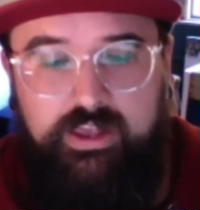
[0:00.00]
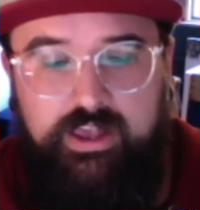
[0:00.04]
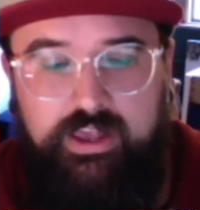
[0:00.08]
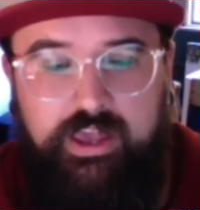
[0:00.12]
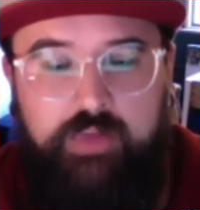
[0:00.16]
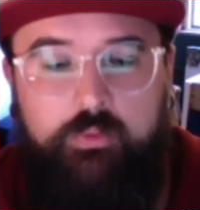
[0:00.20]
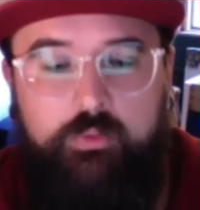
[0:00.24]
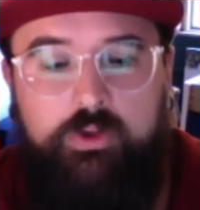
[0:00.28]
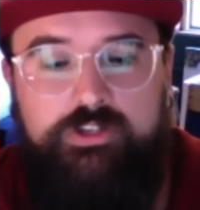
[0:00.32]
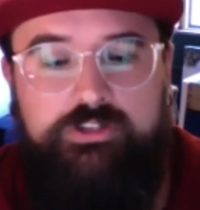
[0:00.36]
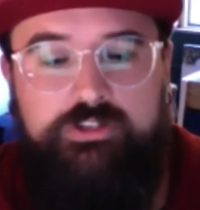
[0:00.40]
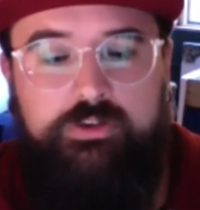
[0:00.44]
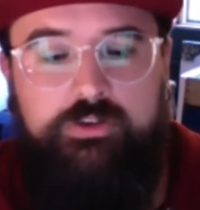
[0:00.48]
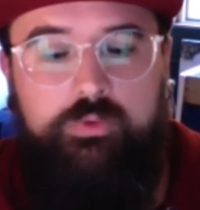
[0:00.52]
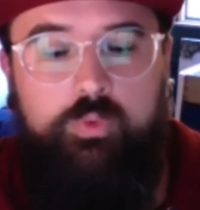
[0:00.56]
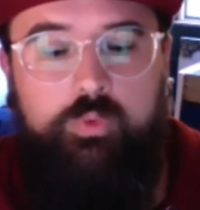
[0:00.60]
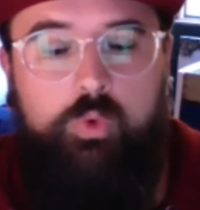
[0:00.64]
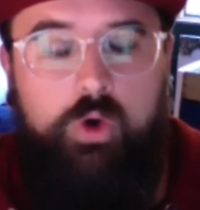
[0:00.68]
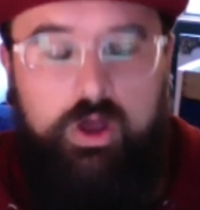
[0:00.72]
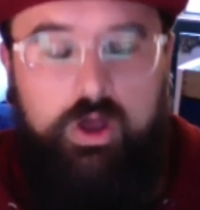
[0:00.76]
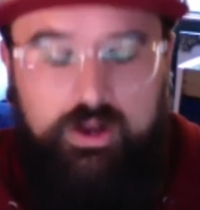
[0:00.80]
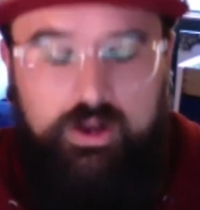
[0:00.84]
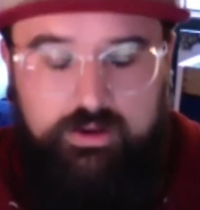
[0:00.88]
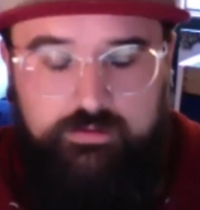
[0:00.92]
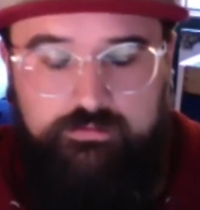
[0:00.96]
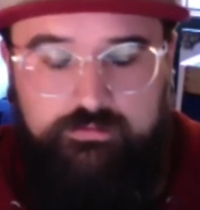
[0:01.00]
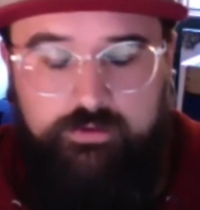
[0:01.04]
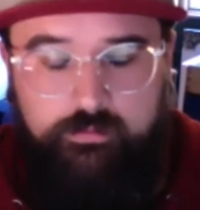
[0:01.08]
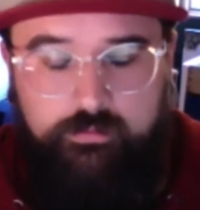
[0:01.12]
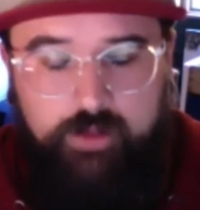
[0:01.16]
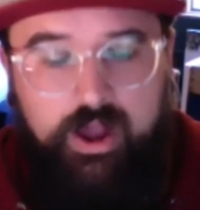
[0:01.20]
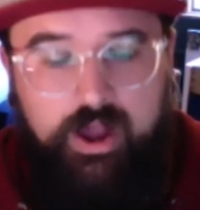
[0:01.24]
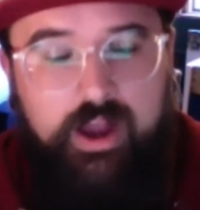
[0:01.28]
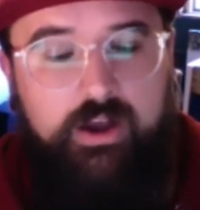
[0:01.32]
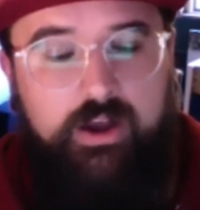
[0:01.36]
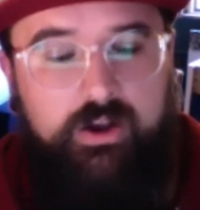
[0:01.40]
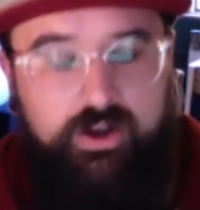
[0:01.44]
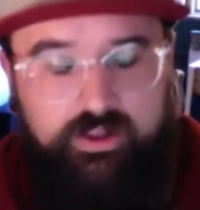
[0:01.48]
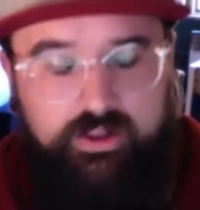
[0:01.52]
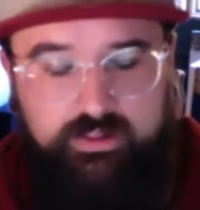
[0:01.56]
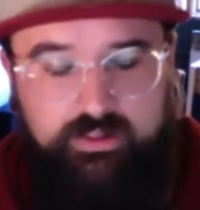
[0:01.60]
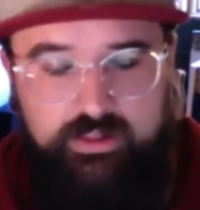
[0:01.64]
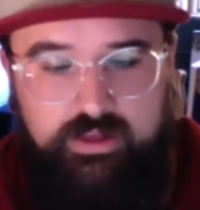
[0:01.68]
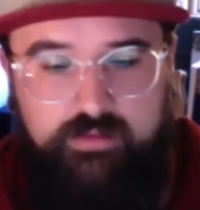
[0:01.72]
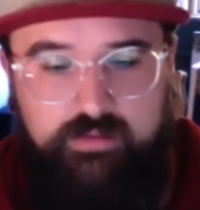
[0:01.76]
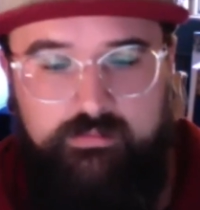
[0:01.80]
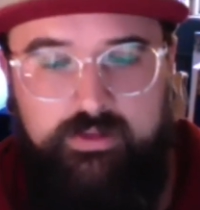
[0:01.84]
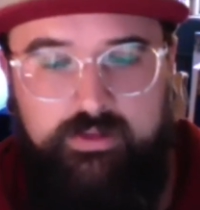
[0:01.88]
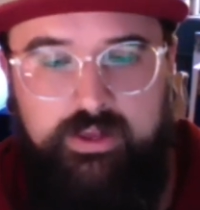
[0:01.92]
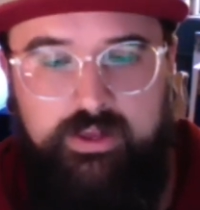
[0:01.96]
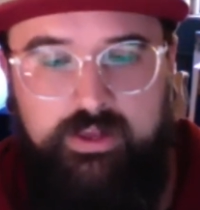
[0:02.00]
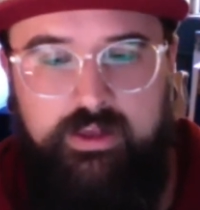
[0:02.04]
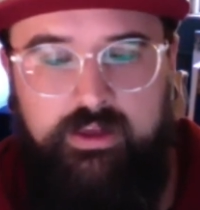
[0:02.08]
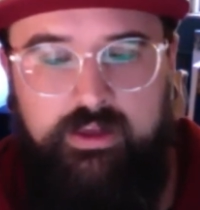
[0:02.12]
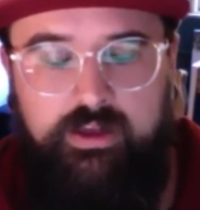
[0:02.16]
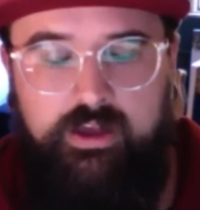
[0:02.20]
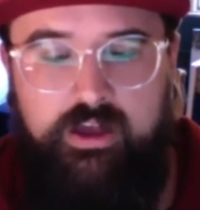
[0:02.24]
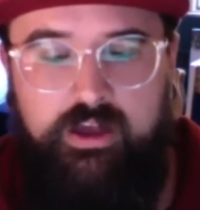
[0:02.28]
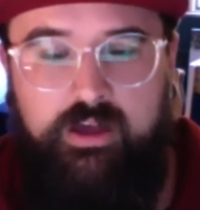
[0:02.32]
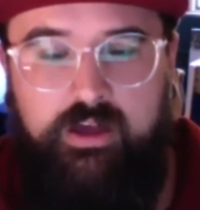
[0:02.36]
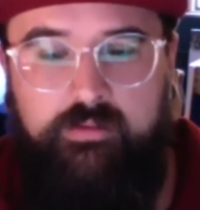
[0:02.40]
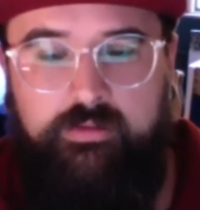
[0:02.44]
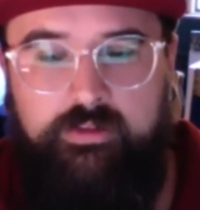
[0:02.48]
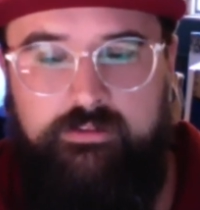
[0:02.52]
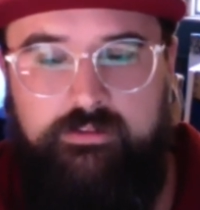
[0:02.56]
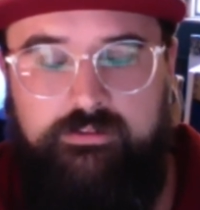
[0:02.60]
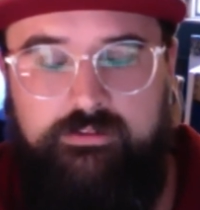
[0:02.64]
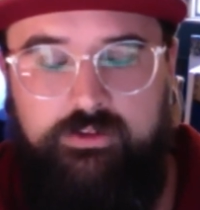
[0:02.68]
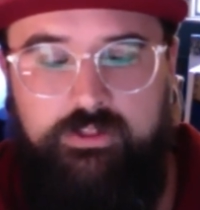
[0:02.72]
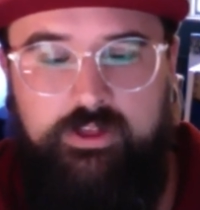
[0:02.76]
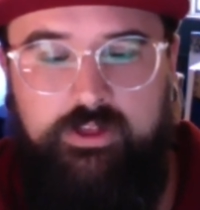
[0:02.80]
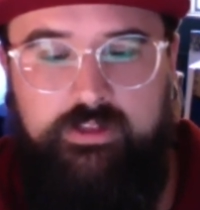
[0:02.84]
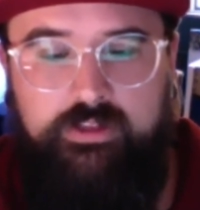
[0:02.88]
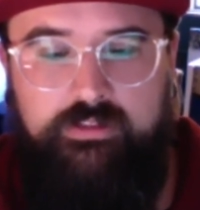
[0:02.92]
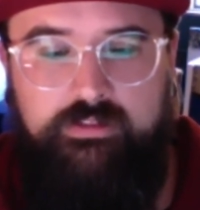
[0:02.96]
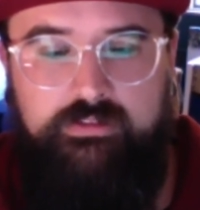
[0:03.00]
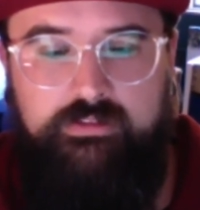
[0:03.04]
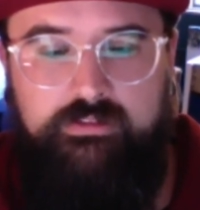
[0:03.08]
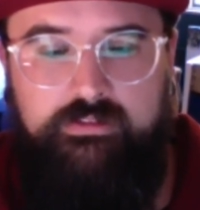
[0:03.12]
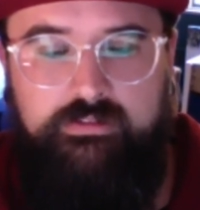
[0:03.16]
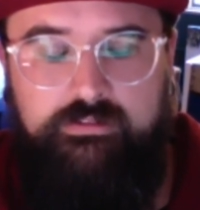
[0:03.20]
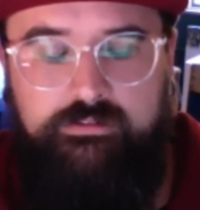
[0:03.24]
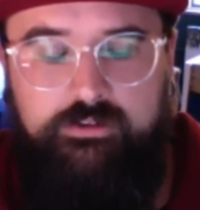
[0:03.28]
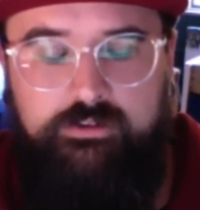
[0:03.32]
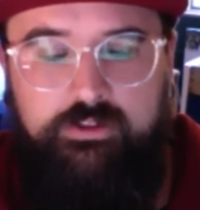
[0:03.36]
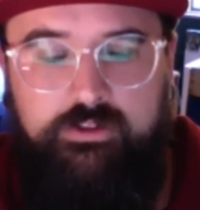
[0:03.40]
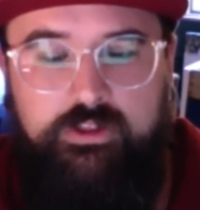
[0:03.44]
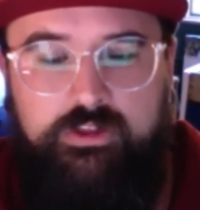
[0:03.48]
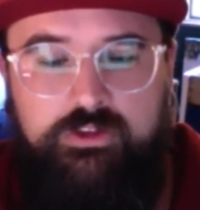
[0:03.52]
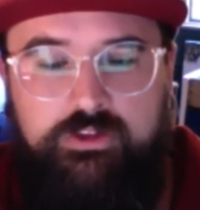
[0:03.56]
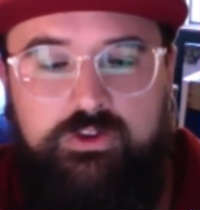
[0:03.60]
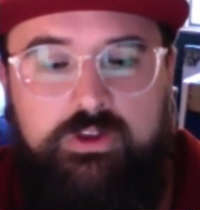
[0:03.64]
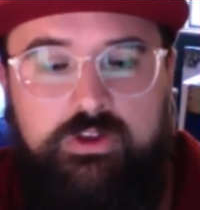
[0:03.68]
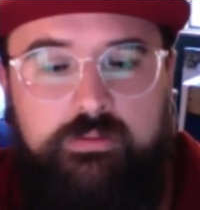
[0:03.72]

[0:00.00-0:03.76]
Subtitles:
and what you wanted from hiring them, so that you could